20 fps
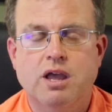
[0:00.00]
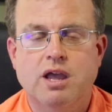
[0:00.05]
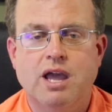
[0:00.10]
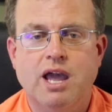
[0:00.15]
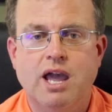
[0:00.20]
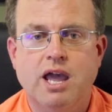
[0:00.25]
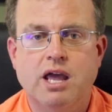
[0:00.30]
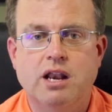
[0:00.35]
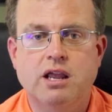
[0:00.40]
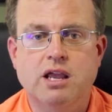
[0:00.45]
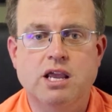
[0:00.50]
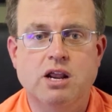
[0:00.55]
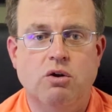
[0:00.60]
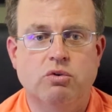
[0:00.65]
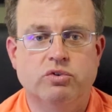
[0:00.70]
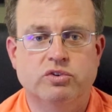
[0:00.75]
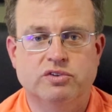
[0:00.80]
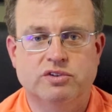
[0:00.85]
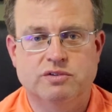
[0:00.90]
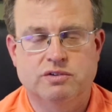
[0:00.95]
And
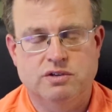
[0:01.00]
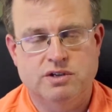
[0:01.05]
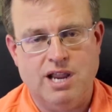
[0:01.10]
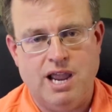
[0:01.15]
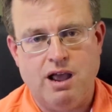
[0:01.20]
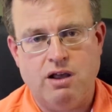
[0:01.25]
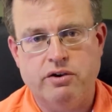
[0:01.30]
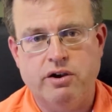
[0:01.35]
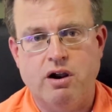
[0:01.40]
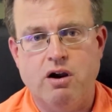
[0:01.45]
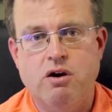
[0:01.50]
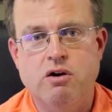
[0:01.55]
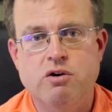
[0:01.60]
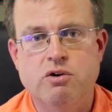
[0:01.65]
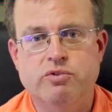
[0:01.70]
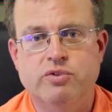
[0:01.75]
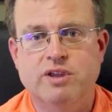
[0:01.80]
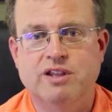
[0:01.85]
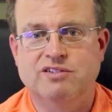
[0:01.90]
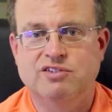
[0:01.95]
just down to
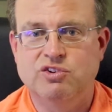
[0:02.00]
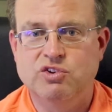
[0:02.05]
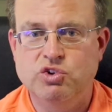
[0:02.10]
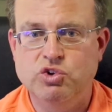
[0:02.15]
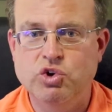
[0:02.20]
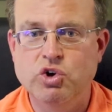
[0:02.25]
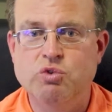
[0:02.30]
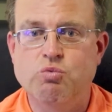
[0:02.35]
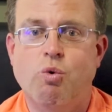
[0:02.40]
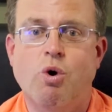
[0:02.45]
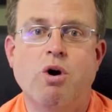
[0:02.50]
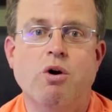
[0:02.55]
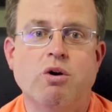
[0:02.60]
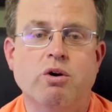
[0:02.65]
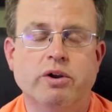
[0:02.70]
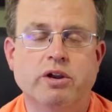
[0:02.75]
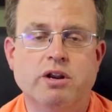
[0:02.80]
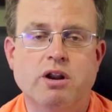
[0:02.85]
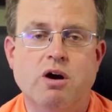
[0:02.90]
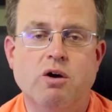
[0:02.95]
earth, it's good
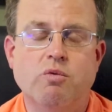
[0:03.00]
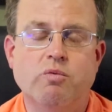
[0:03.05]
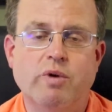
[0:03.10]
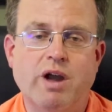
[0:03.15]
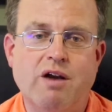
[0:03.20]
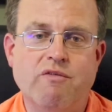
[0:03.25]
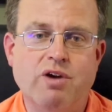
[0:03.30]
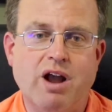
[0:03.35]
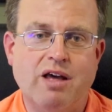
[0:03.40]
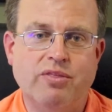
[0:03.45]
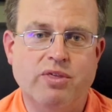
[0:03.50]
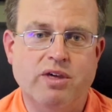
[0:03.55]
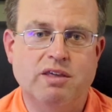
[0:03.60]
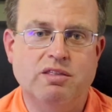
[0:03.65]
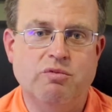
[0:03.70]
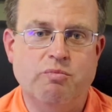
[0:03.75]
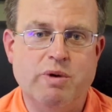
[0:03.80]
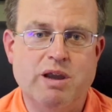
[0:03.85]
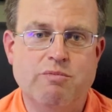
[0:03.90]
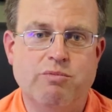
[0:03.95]
work. I
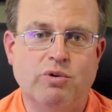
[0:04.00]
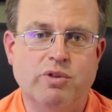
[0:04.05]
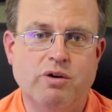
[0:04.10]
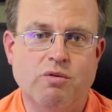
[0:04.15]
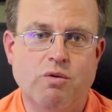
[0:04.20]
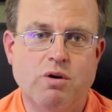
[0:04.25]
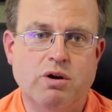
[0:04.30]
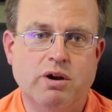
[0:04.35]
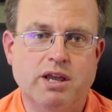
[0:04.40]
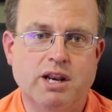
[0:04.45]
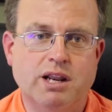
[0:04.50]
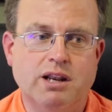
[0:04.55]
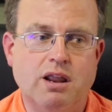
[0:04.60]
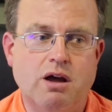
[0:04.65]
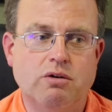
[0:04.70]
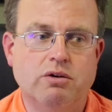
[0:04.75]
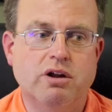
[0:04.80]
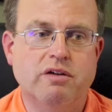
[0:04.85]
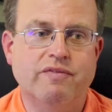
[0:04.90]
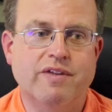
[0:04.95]
think the people that work in it
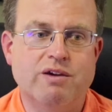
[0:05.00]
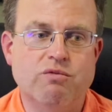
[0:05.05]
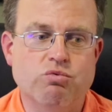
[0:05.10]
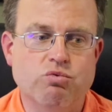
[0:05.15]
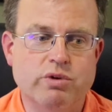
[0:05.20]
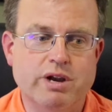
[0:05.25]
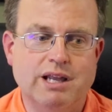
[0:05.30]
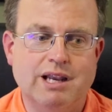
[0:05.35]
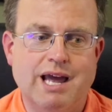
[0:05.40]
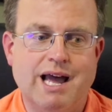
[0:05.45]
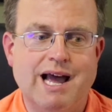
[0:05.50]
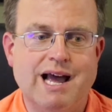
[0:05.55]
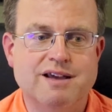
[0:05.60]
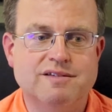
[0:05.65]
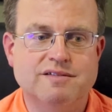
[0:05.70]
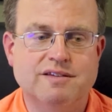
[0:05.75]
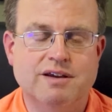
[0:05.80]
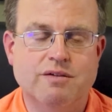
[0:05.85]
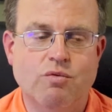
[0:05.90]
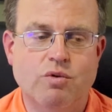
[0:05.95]
long enough, they
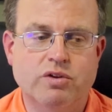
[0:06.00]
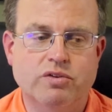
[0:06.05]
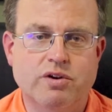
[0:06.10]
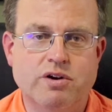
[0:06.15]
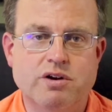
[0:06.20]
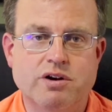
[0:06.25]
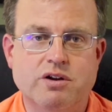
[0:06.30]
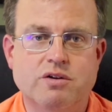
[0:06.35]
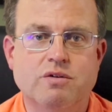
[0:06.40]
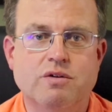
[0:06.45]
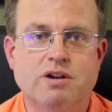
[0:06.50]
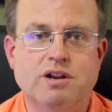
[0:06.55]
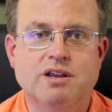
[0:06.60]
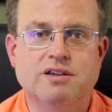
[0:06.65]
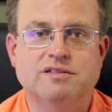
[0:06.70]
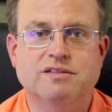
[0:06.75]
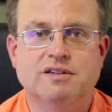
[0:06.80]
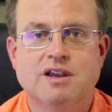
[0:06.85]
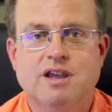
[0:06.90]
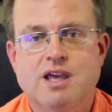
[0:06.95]
realize that what they're doing
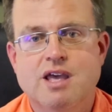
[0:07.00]
is